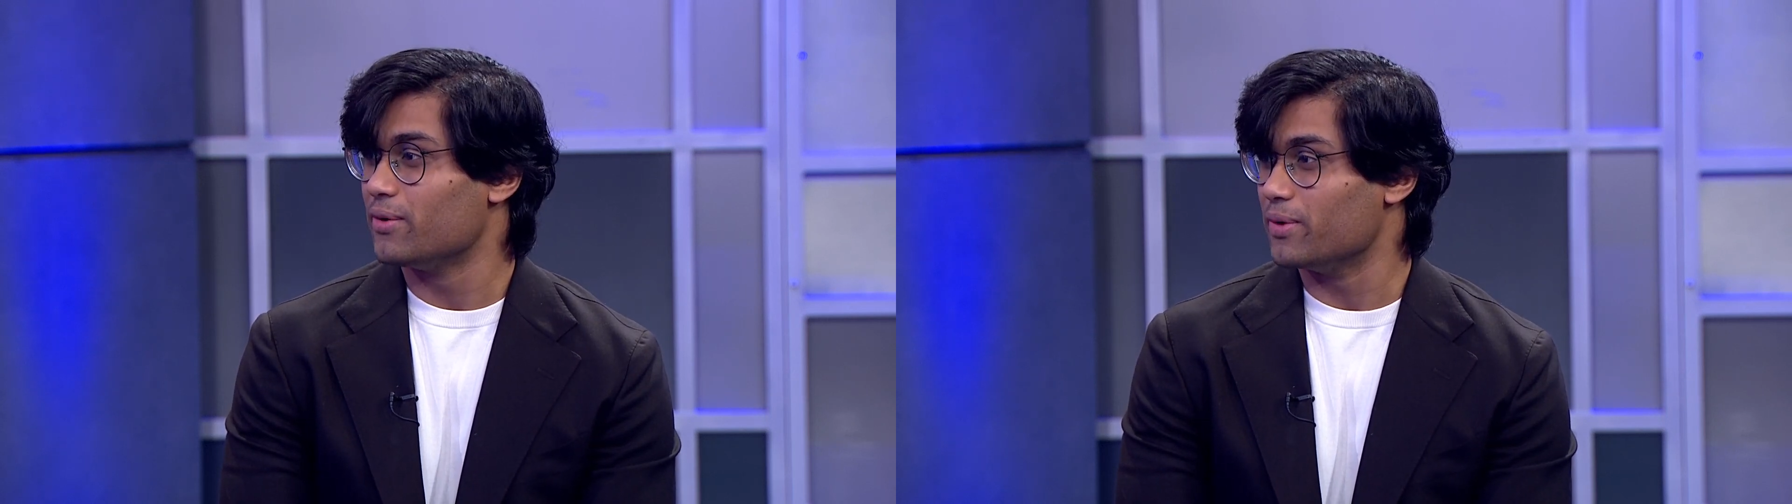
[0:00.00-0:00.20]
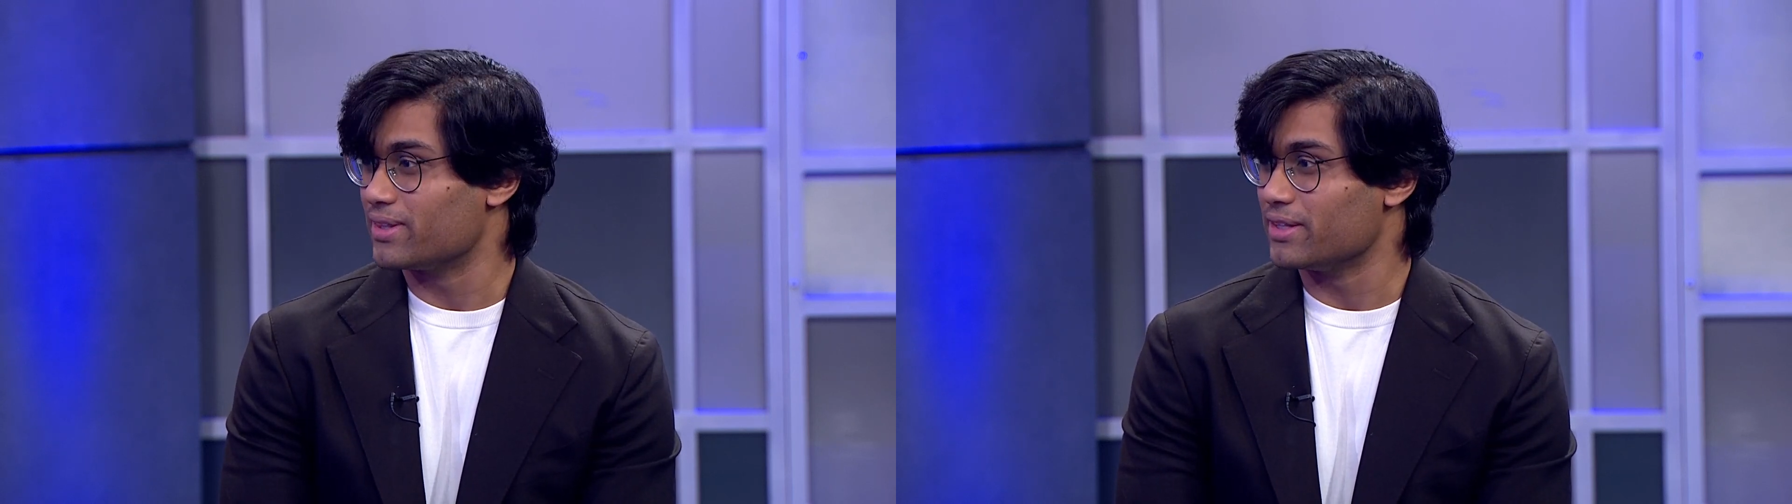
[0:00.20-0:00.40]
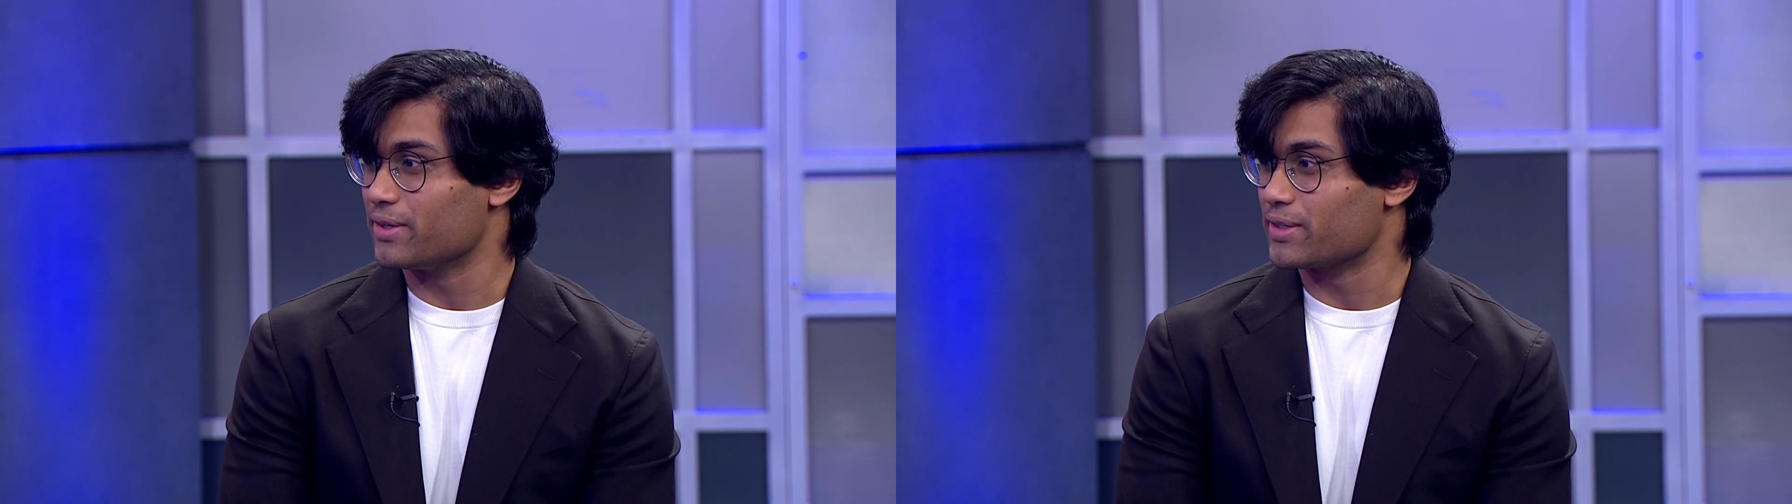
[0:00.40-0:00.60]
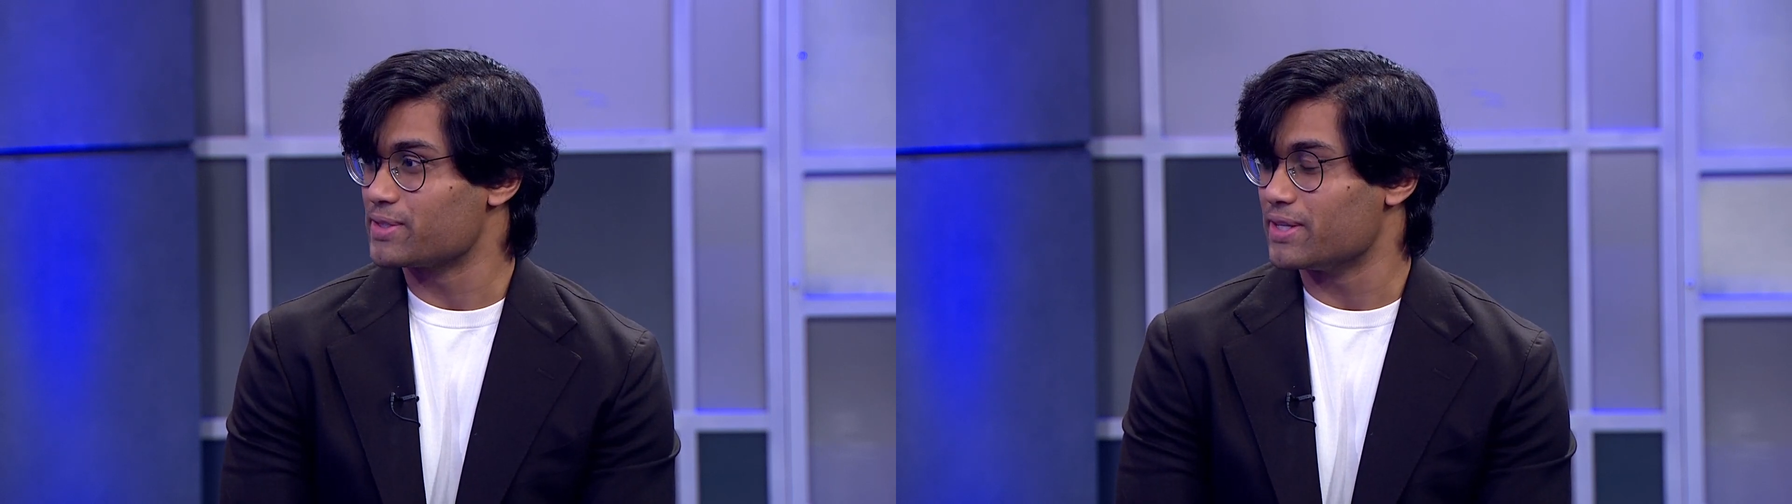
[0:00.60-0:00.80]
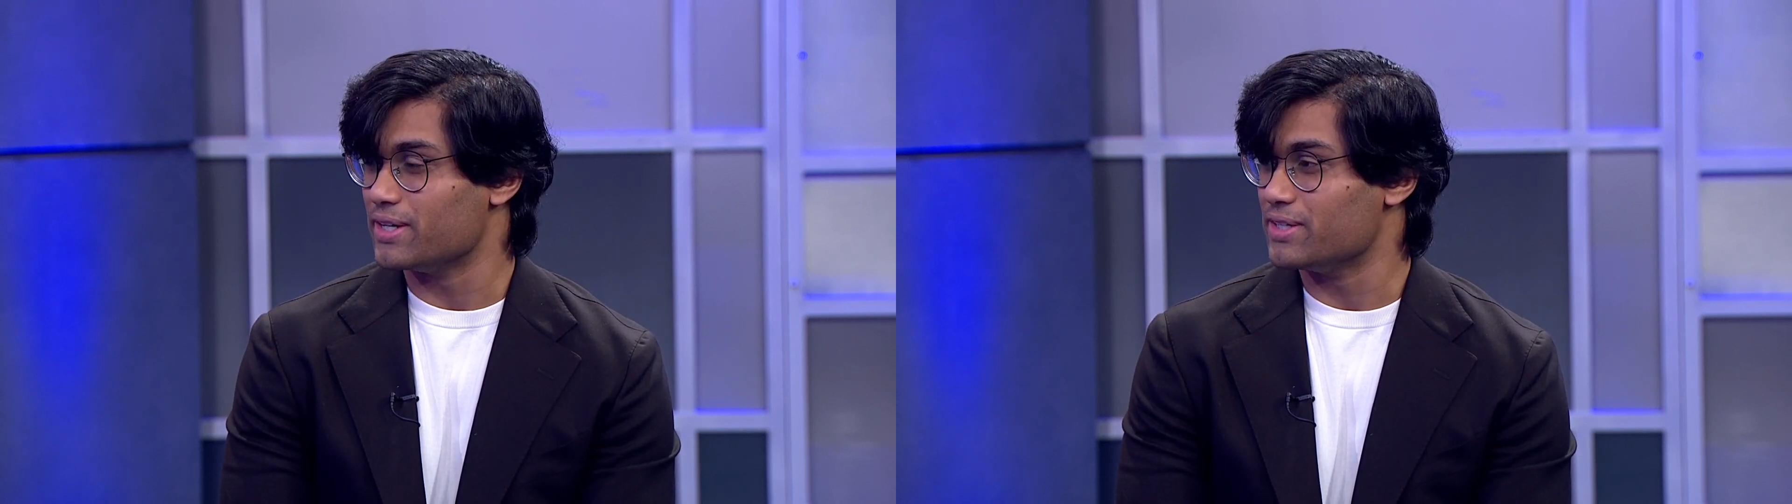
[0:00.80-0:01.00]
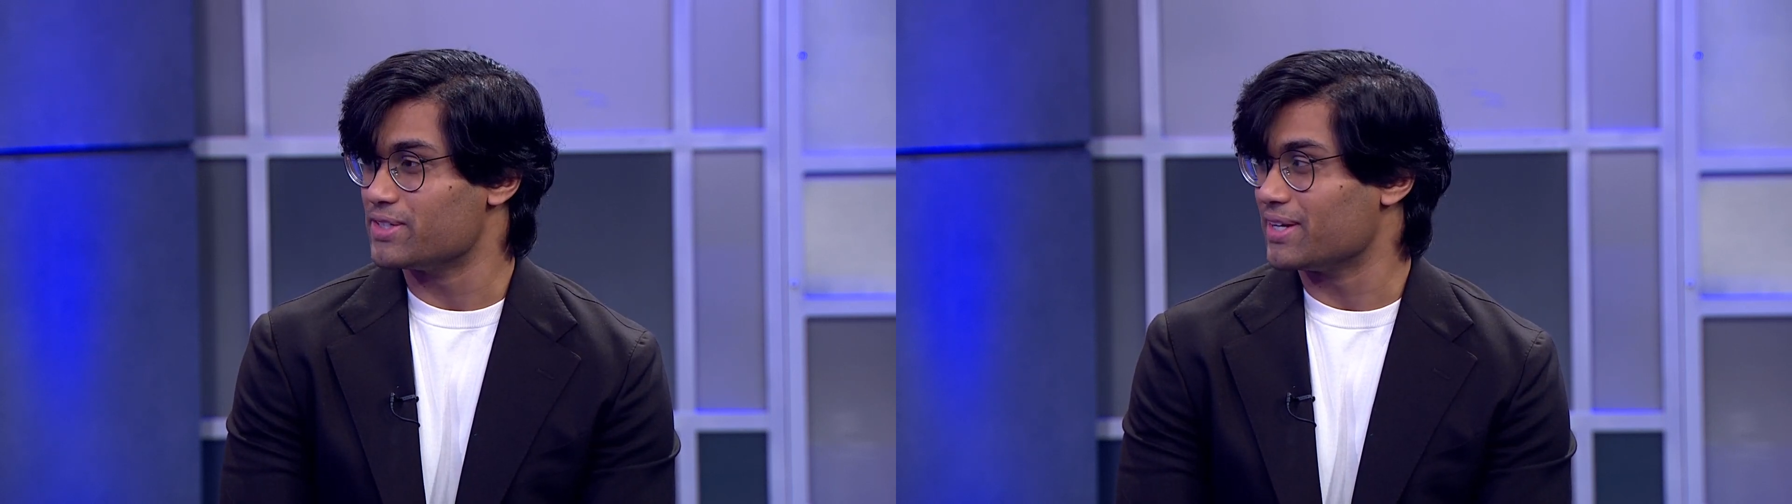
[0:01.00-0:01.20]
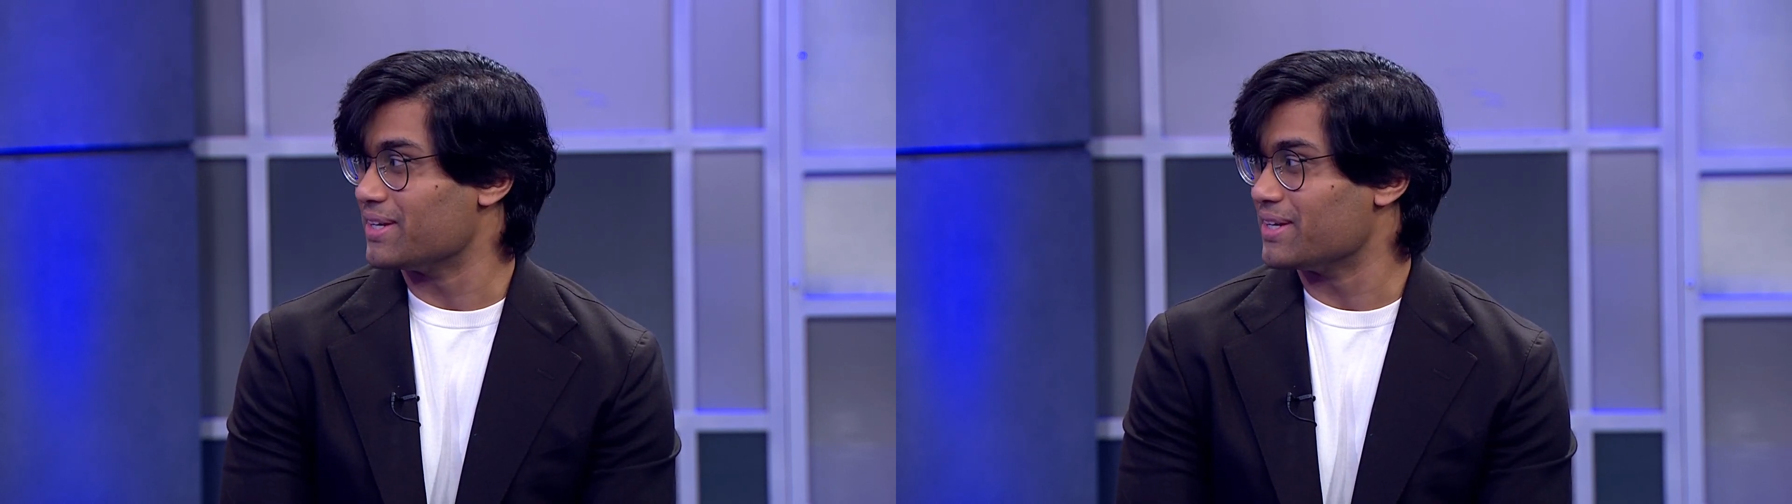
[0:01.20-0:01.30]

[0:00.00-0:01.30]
with Lyric Stage,